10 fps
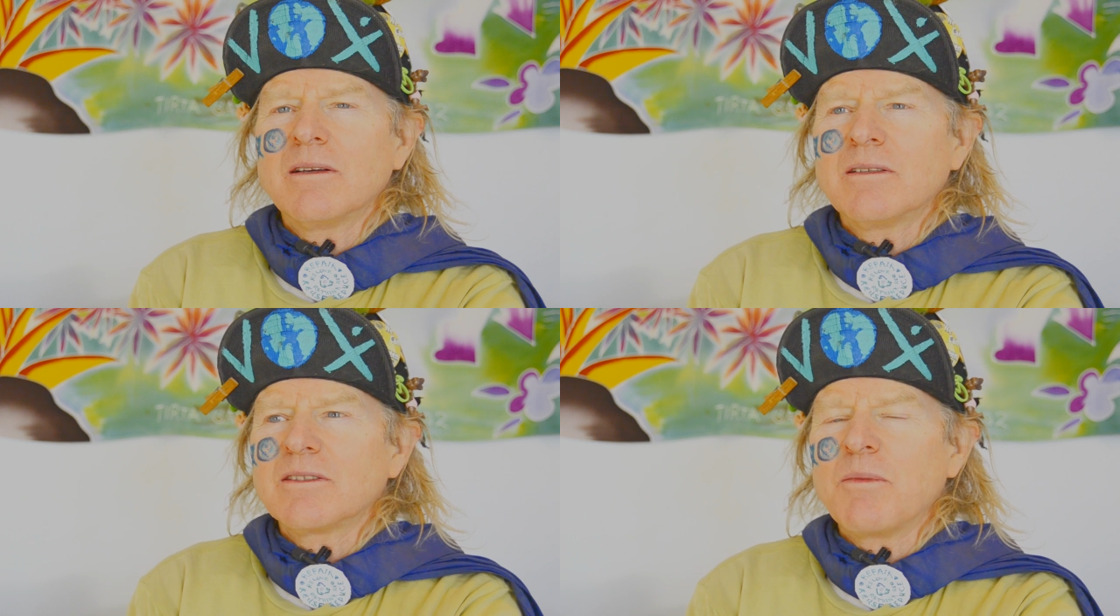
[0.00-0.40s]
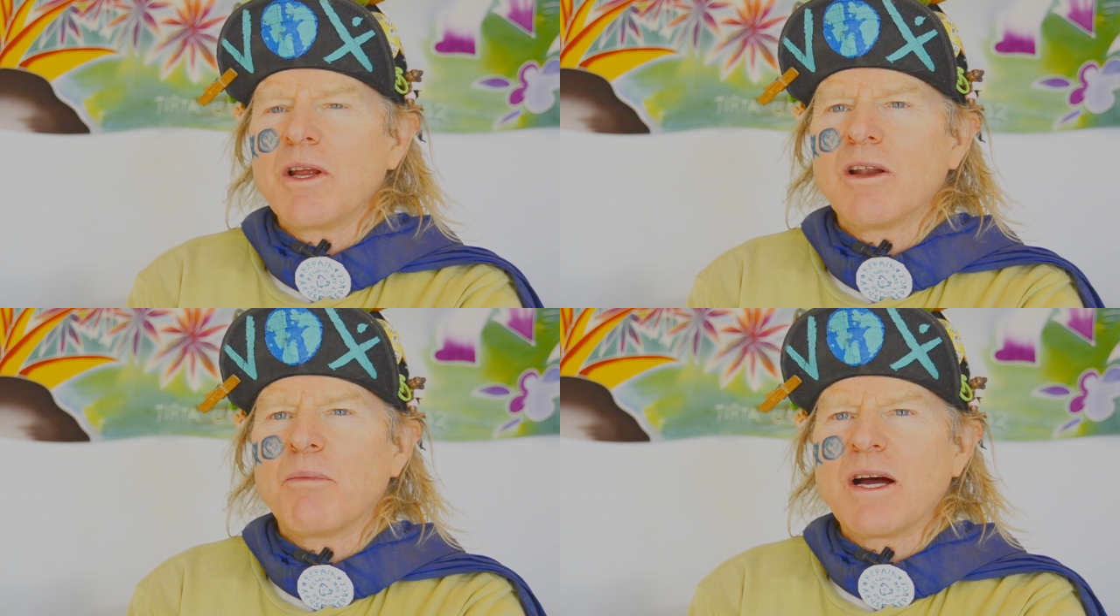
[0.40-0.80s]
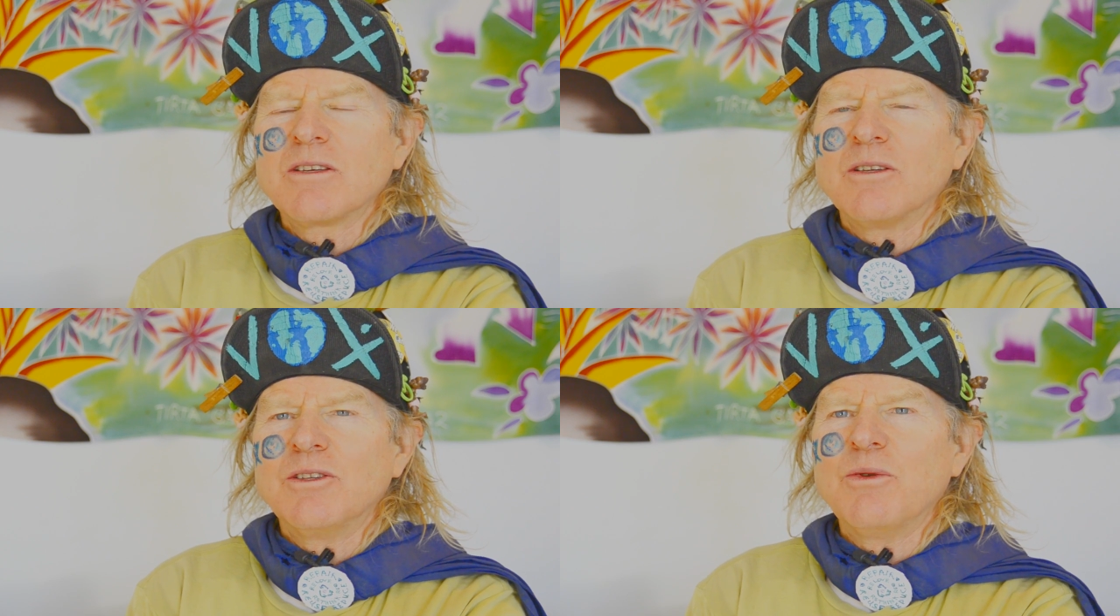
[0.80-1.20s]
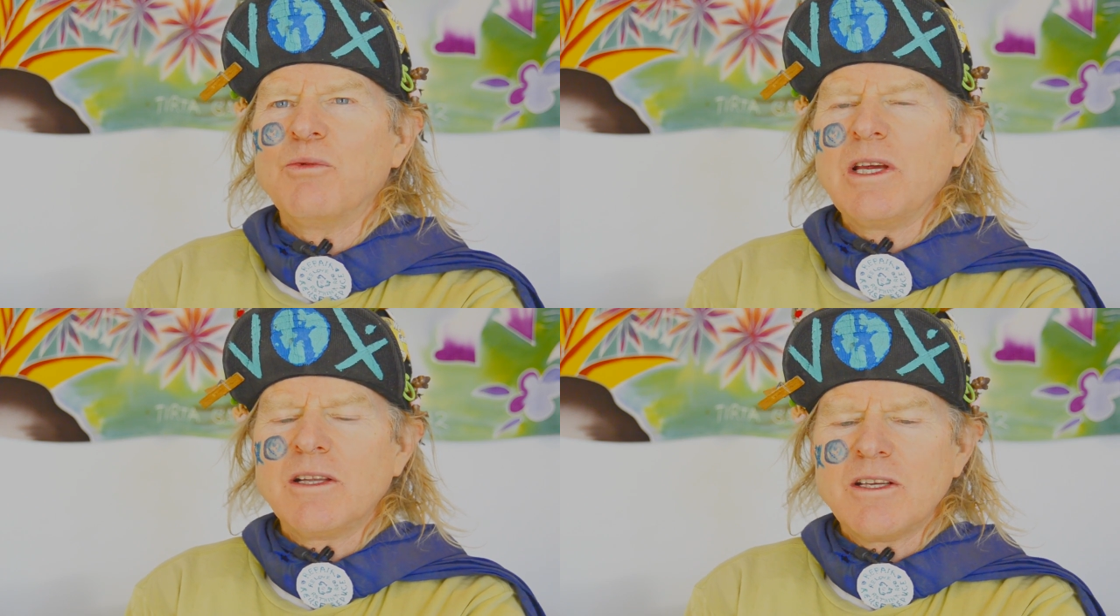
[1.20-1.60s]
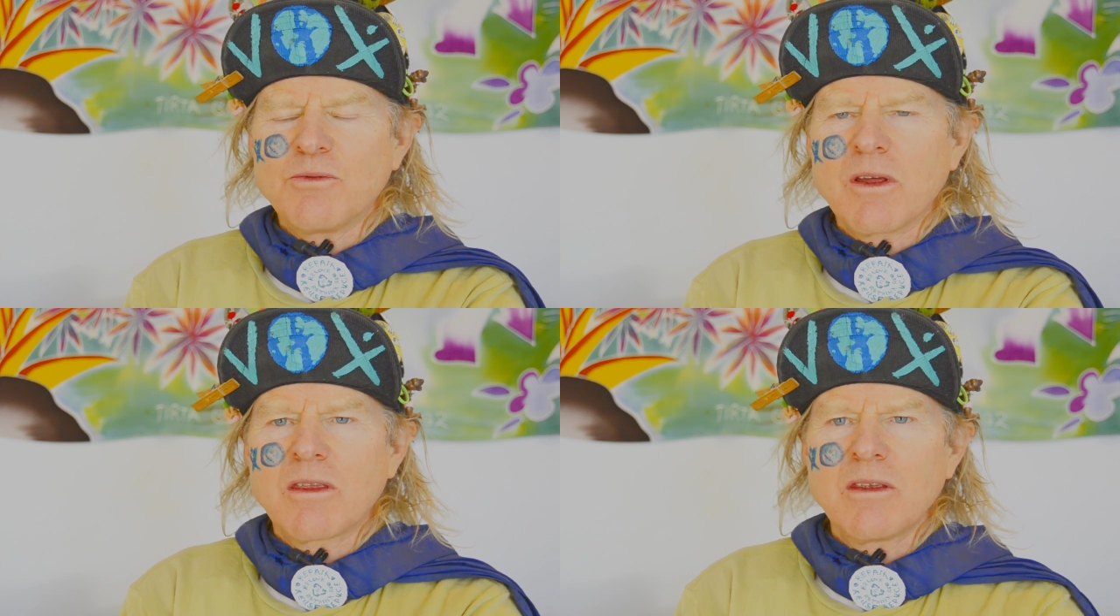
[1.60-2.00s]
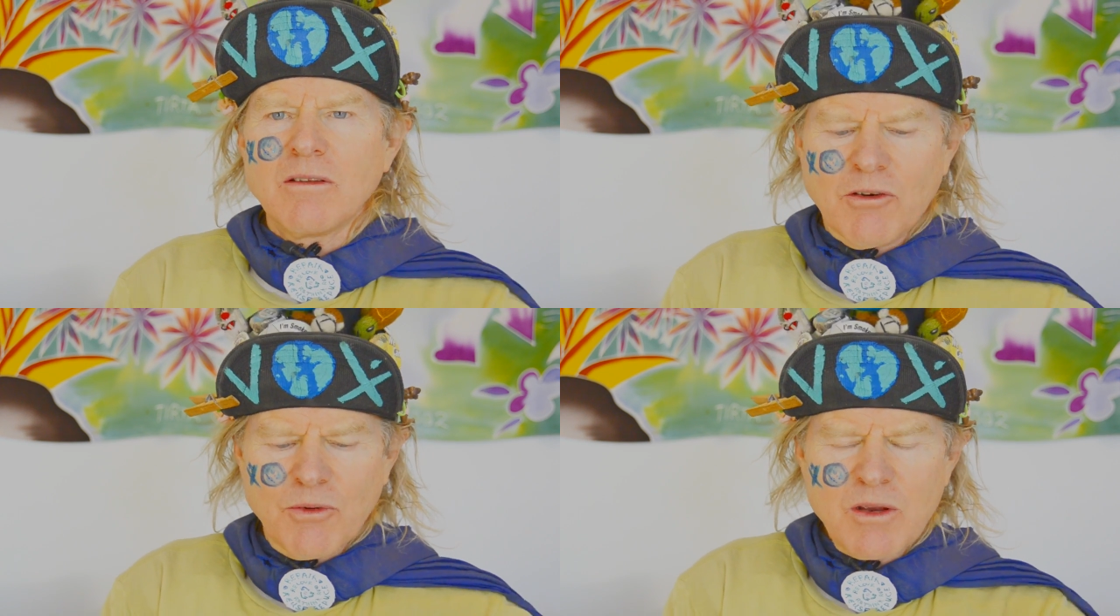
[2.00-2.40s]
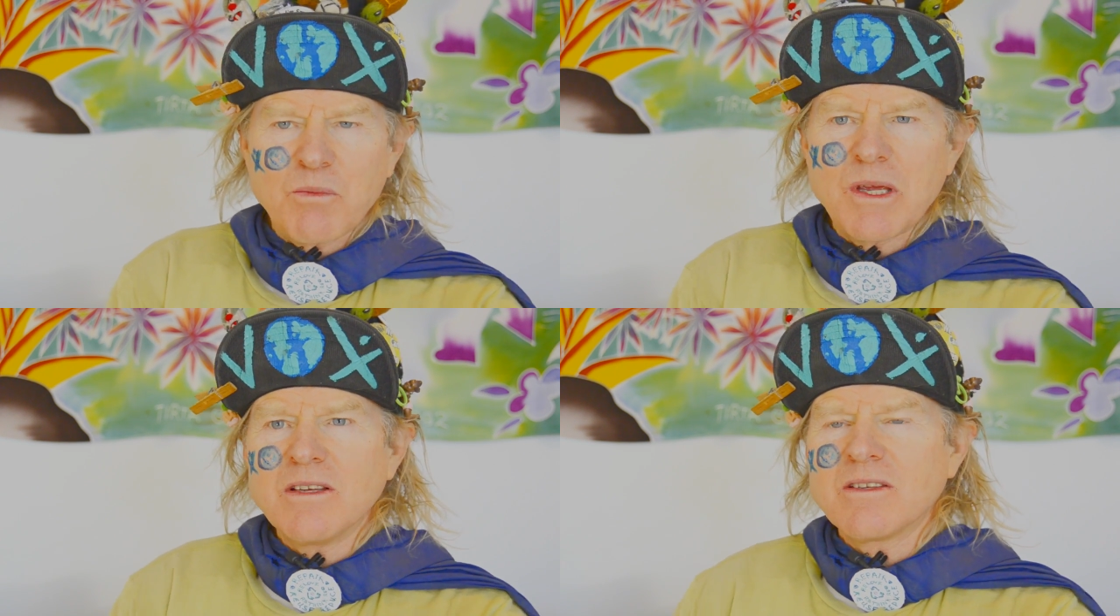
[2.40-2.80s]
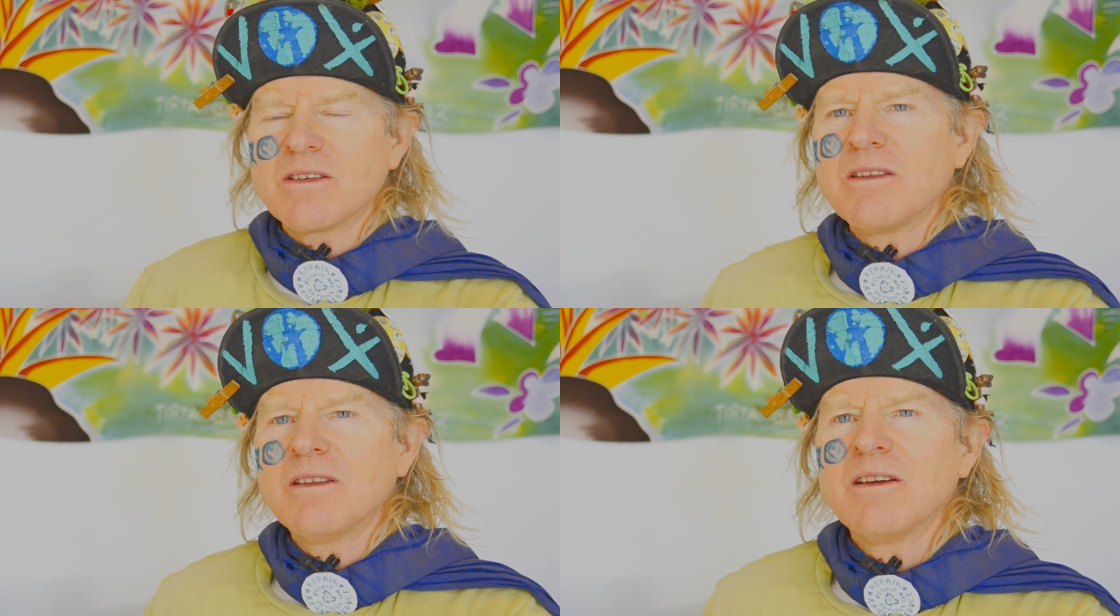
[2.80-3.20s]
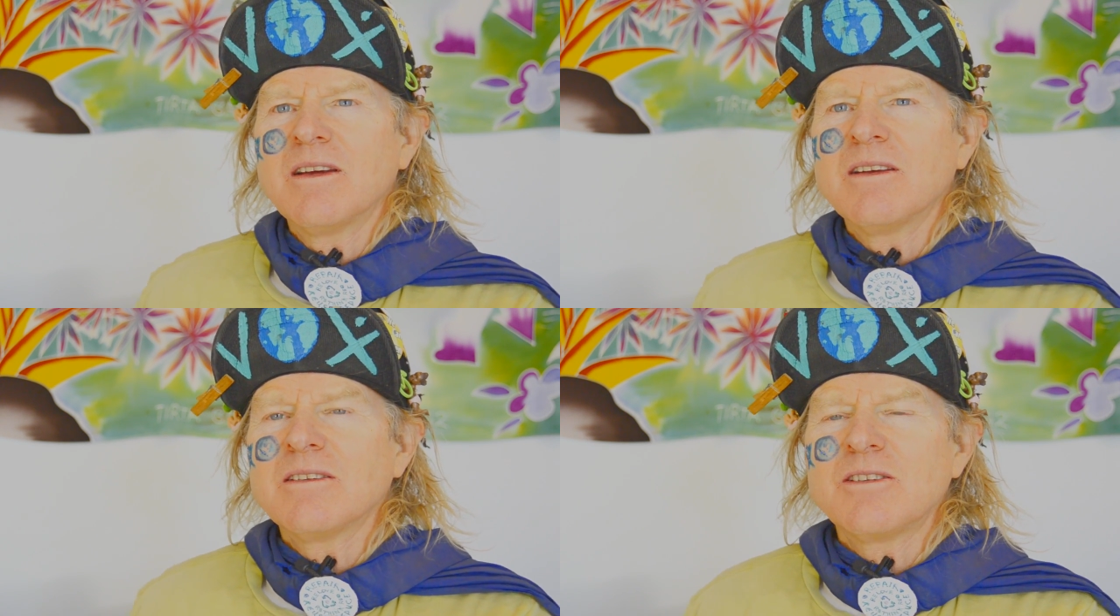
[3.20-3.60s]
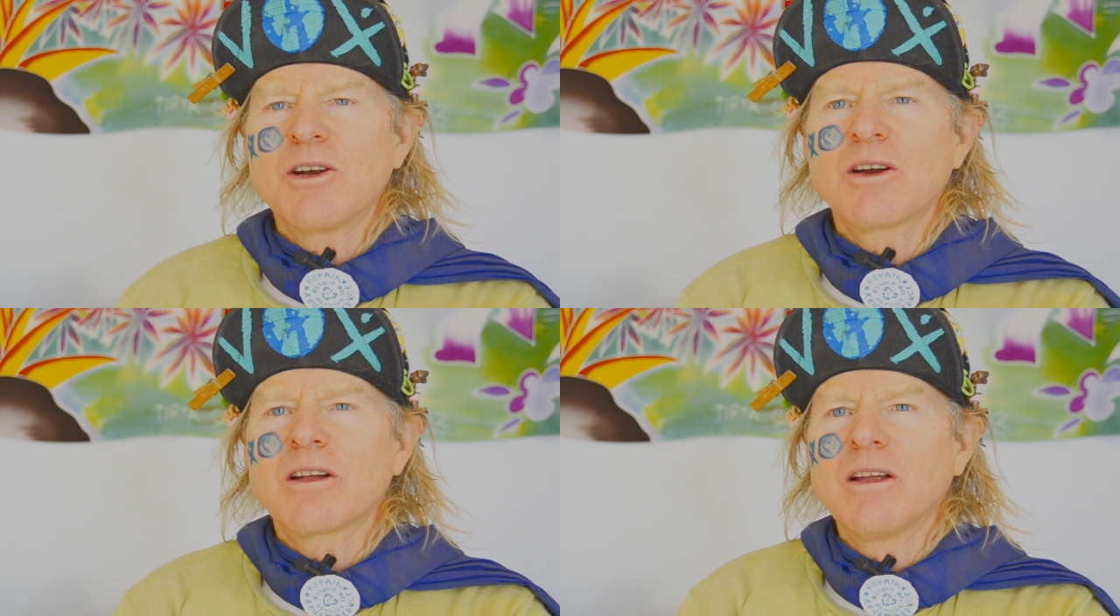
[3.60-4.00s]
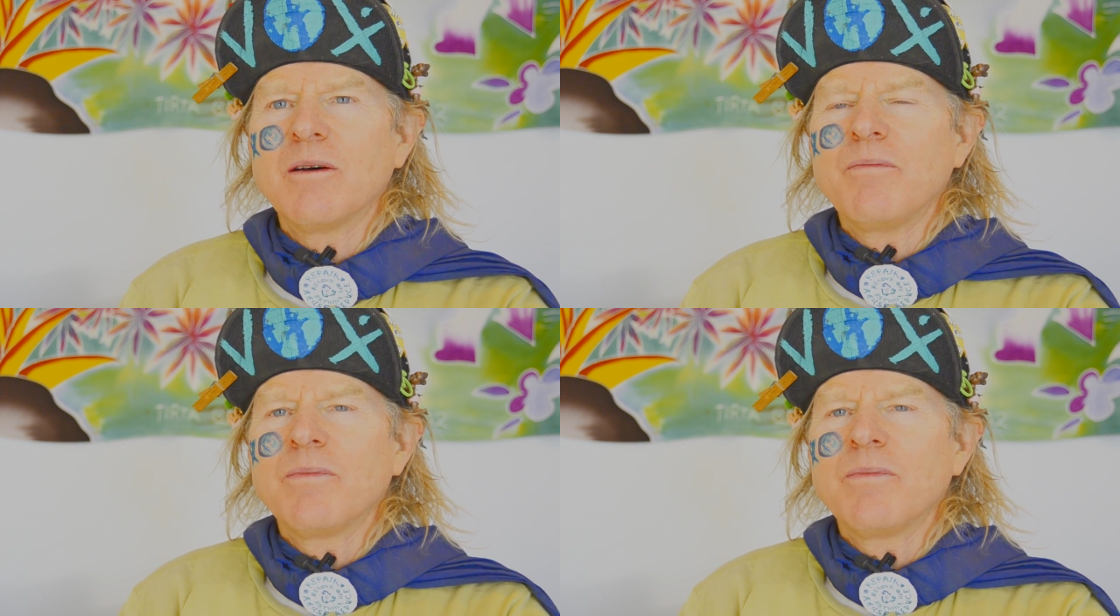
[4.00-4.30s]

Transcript: somebody on a bicycle doing wheelies with Greenpeace, Sierra Club,